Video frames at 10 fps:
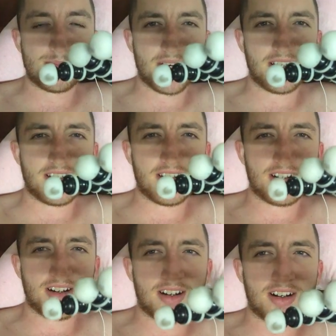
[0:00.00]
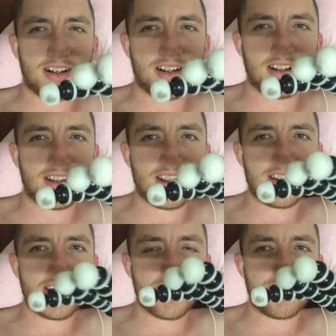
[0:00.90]
But now
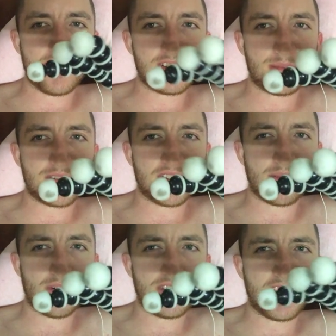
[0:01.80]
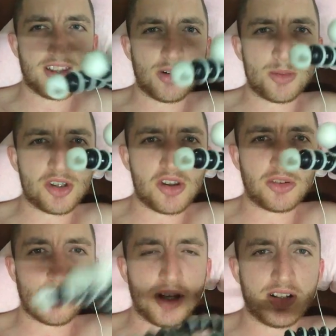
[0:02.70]
that I have this option, I want the other option
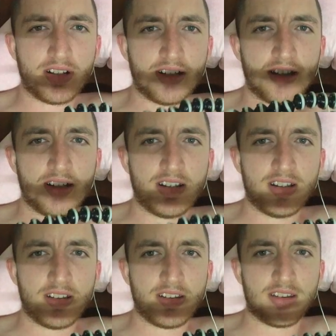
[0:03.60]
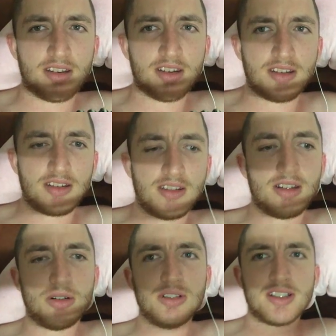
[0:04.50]
as well. The
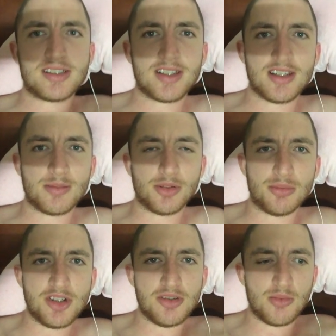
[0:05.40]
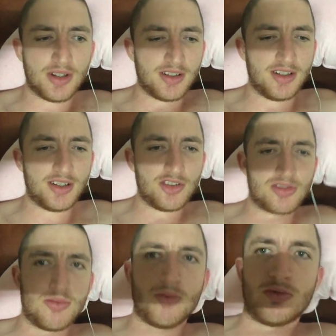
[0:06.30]
tall, extendable, rigid one you can just